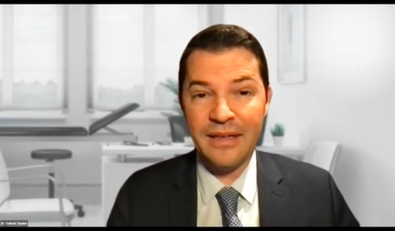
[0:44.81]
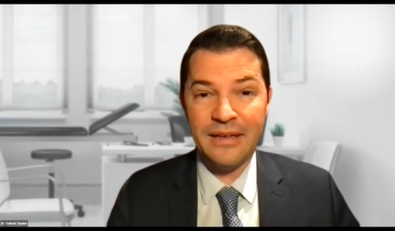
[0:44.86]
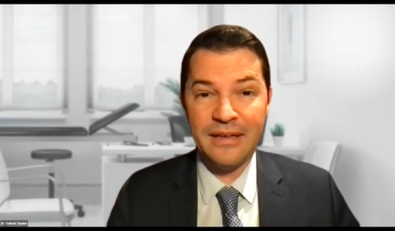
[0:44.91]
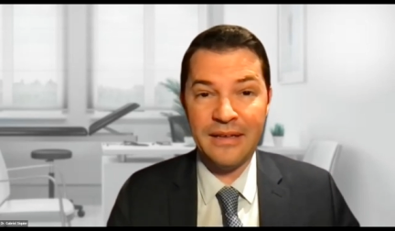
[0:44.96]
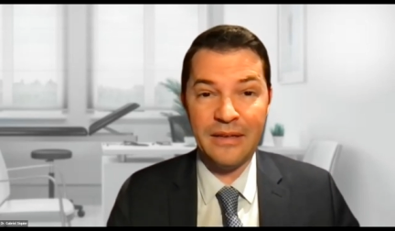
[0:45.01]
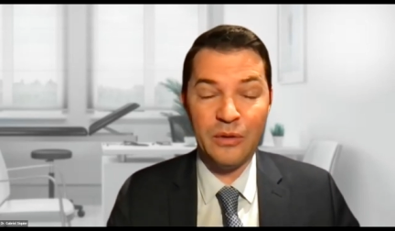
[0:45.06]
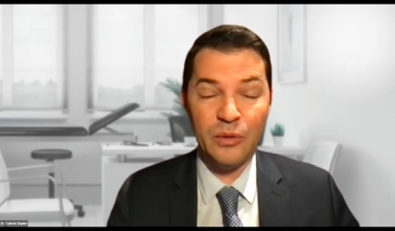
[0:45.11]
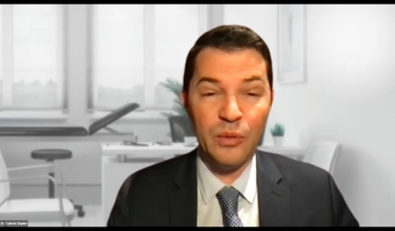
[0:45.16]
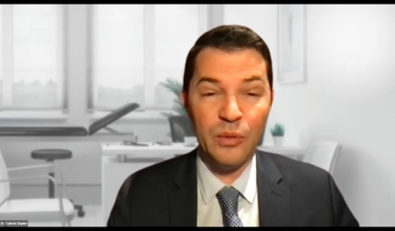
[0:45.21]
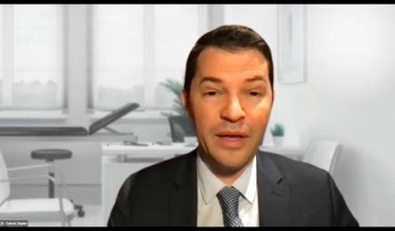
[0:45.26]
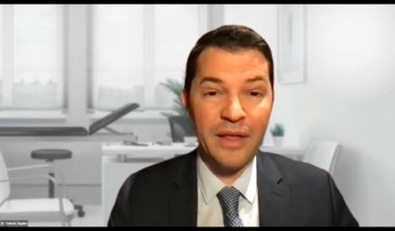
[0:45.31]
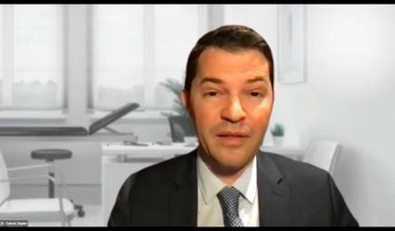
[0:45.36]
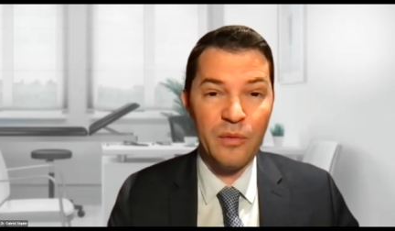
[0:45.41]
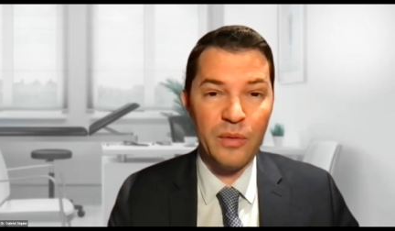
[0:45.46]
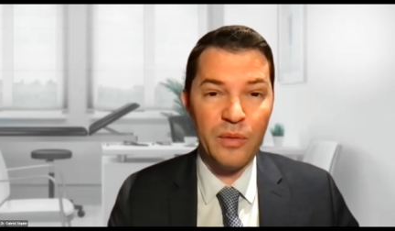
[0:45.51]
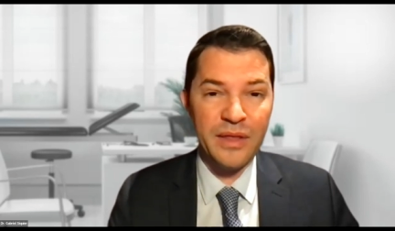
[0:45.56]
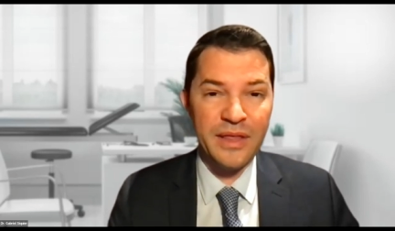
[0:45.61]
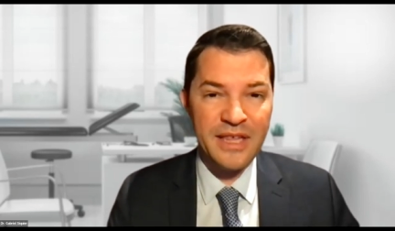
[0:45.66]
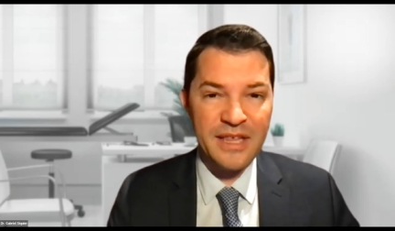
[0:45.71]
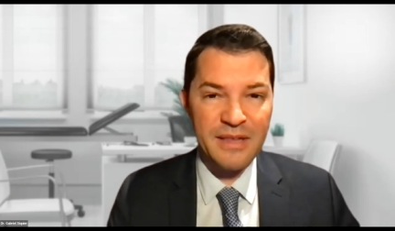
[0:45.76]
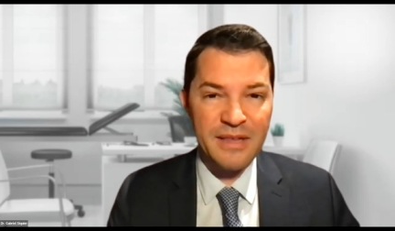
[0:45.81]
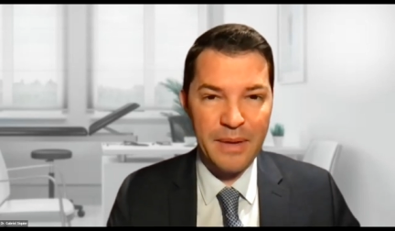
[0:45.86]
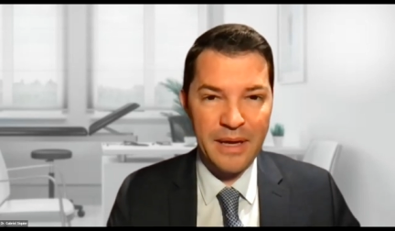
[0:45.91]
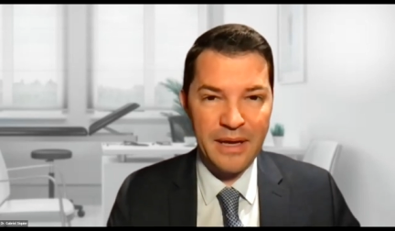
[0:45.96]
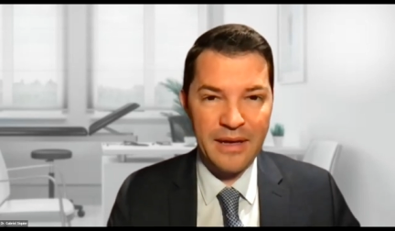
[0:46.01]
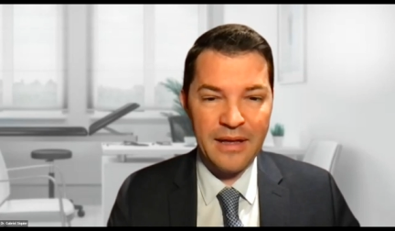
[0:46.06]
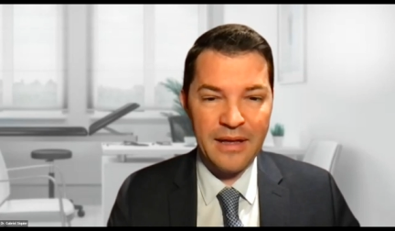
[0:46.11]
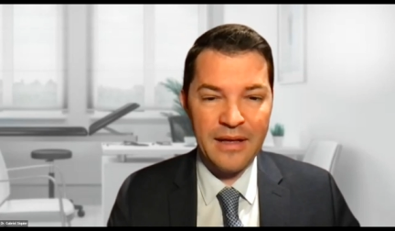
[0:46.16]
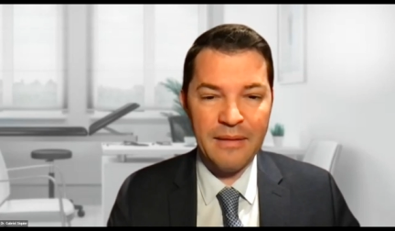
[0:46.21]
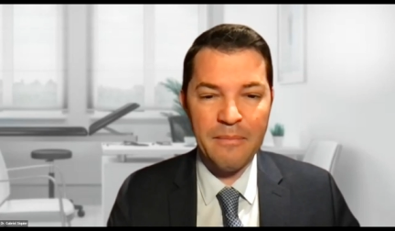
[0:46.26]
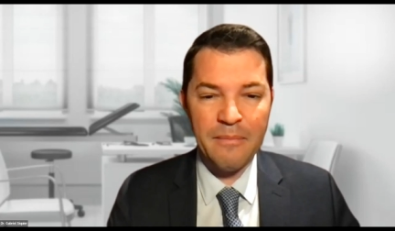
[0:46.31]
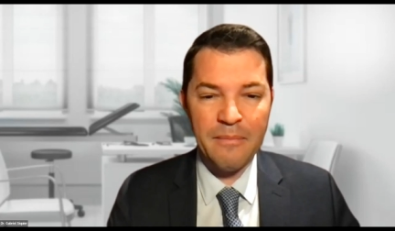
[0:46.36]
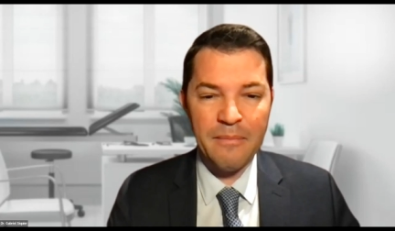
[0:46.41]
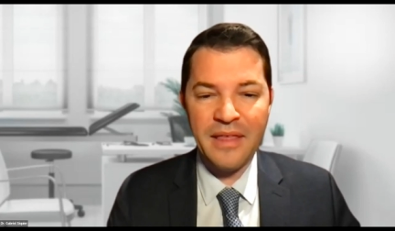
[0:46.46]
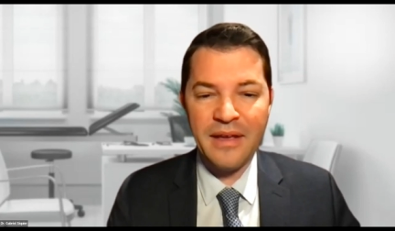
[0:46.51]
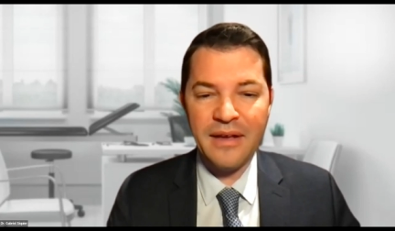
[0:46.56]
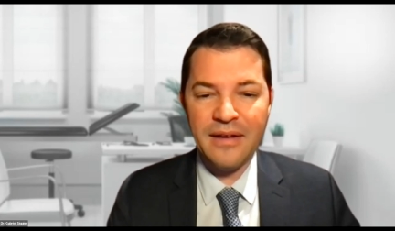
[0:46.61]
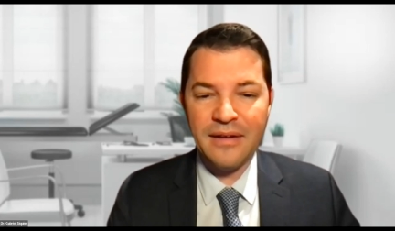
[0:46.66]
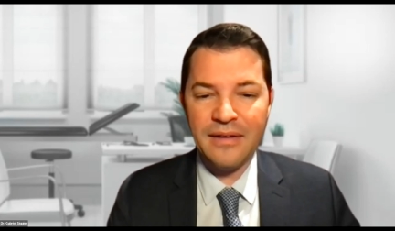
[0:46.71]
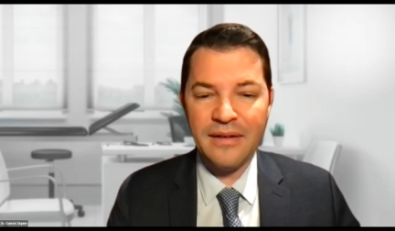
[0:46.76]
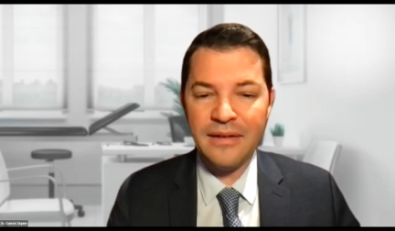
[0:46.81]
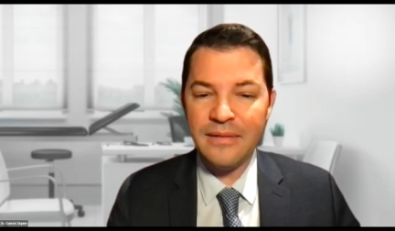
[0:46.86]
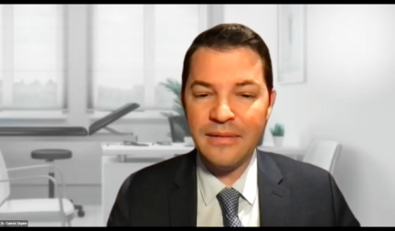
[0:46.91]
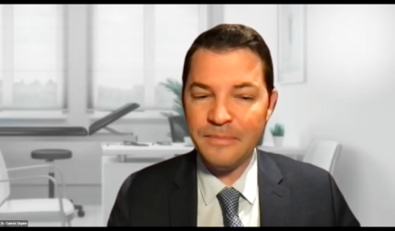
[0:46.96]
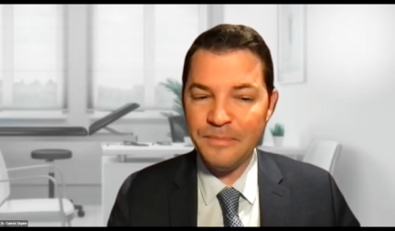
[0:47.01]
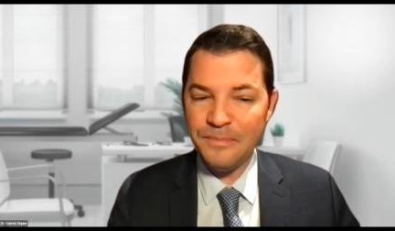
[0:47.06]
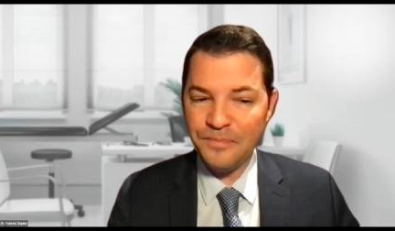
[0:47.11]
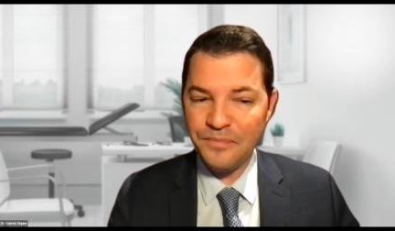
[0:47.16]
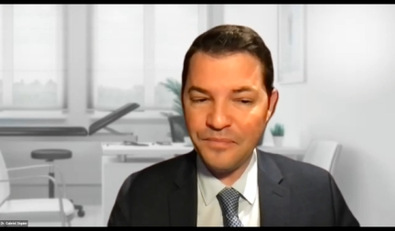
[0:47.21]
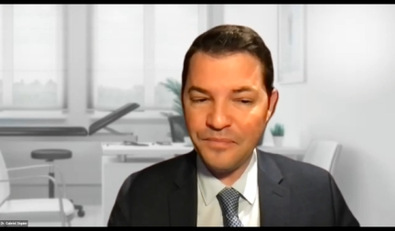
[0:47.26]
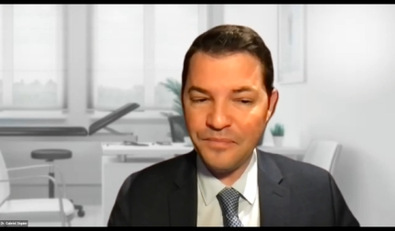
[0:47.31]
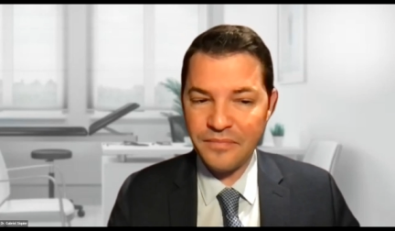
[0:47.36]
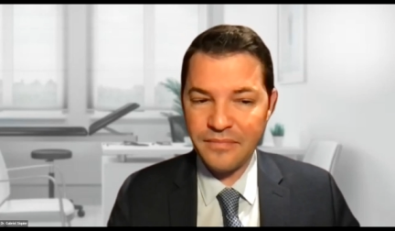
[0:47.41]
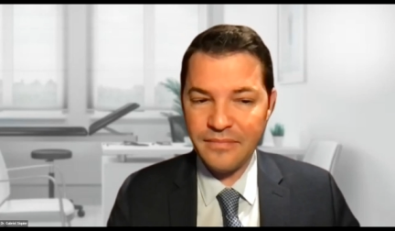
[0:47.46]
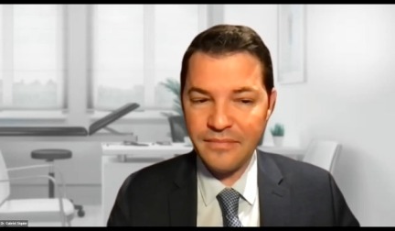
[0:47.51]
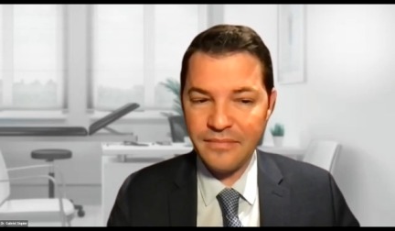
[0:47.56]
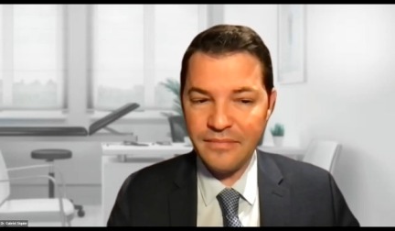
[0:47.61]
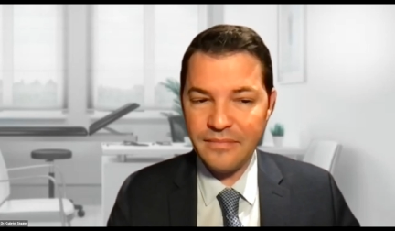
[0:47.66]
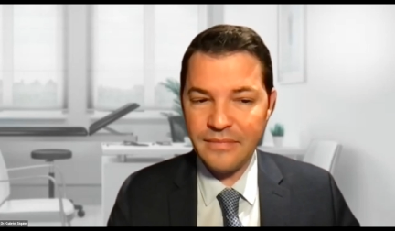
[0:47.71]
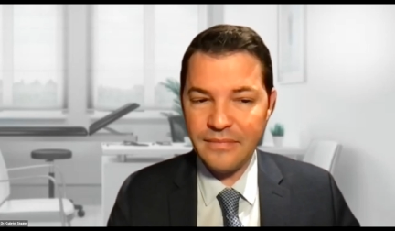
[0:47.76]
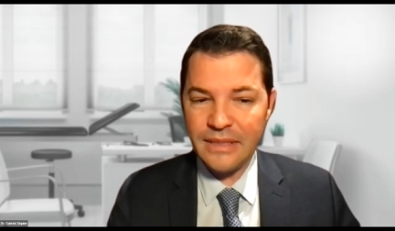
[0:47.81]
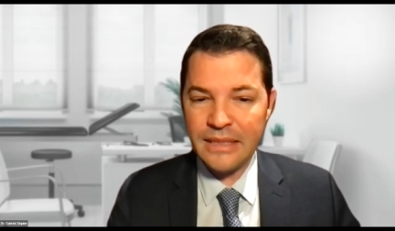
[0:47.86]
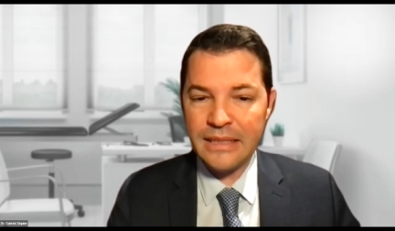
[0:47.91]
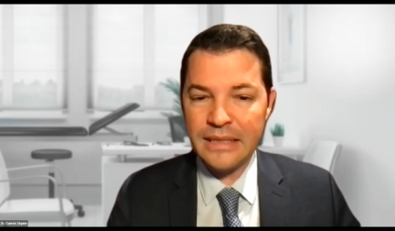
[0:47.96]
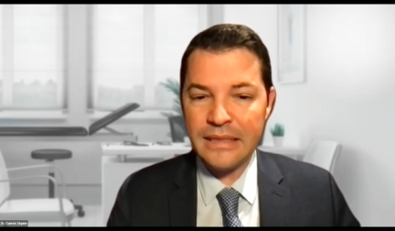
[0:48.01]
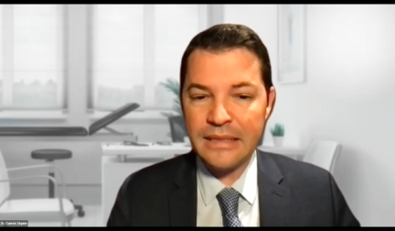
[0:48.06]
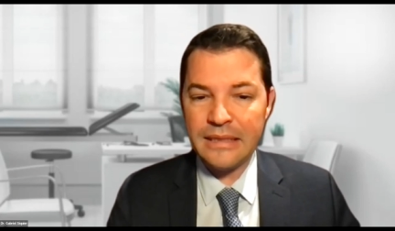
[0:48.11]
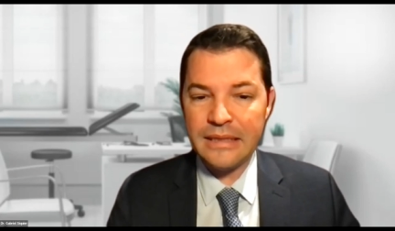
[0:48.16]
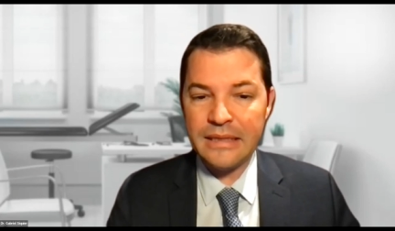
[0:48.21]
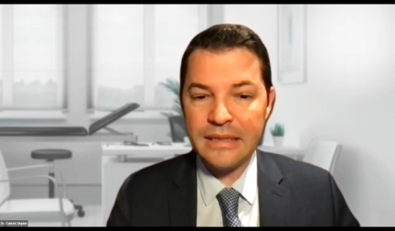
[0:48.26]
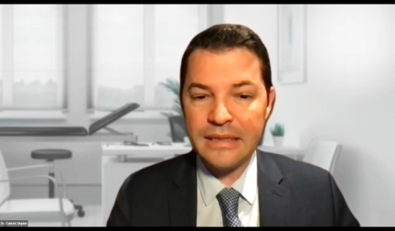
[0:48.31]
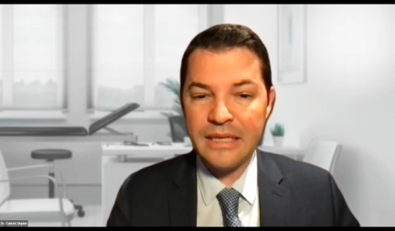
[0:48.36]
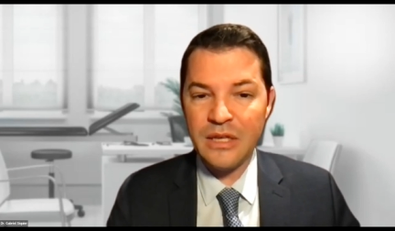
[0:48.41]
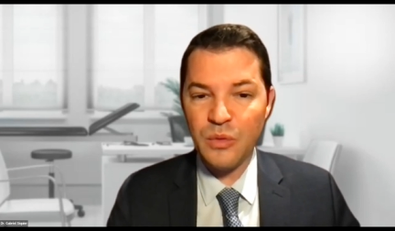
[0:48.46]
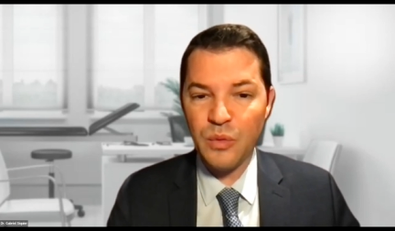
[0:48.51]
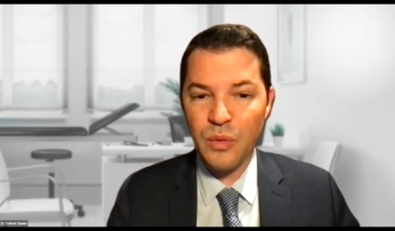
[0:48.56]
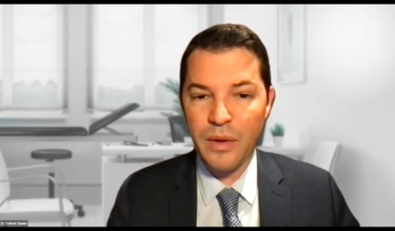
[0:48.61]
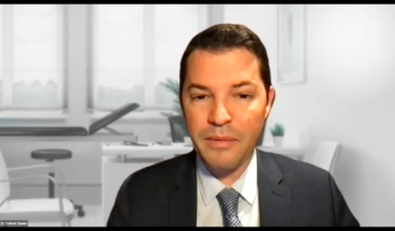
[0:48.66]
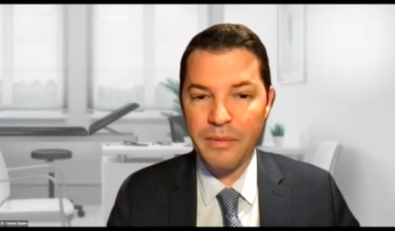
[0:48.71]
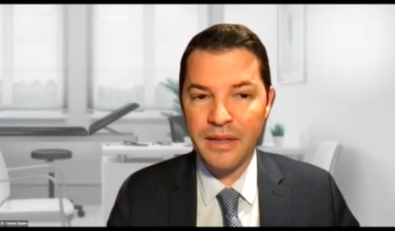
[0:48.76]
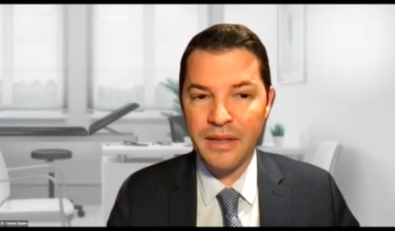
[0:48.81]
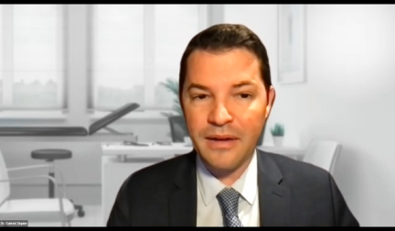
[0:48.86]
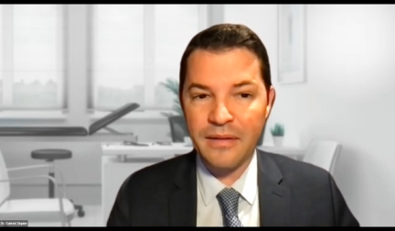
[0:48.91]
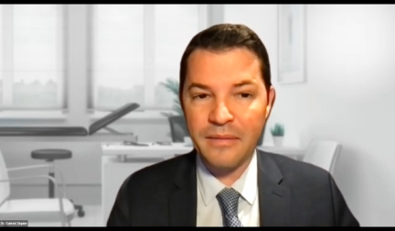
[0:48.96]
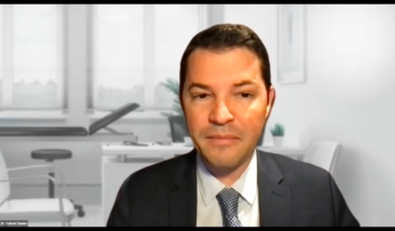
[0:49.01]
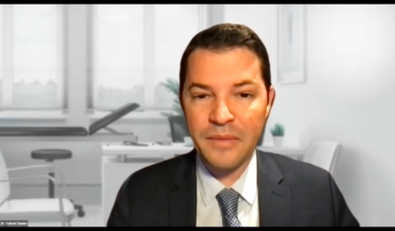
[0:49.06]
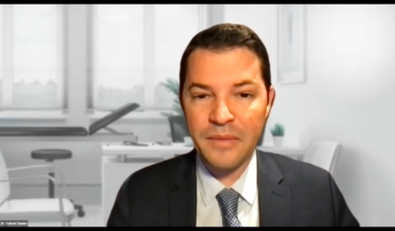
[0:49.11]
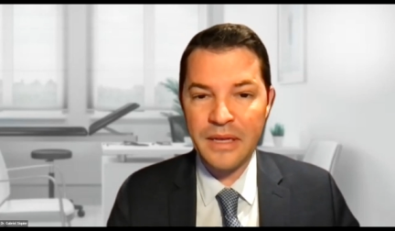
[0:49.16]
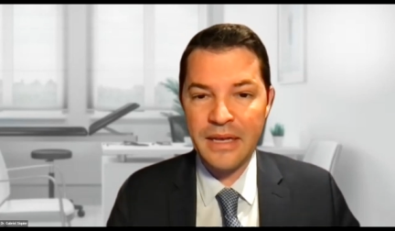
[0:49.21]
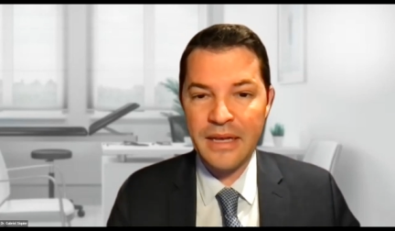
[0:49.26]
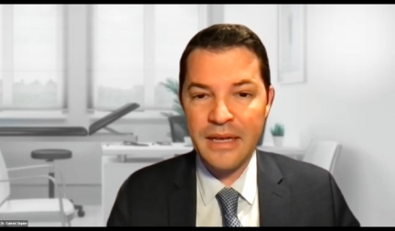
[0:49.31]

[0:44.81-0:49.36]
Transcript: uh, together with SPEGA Medical, uh, this webinar.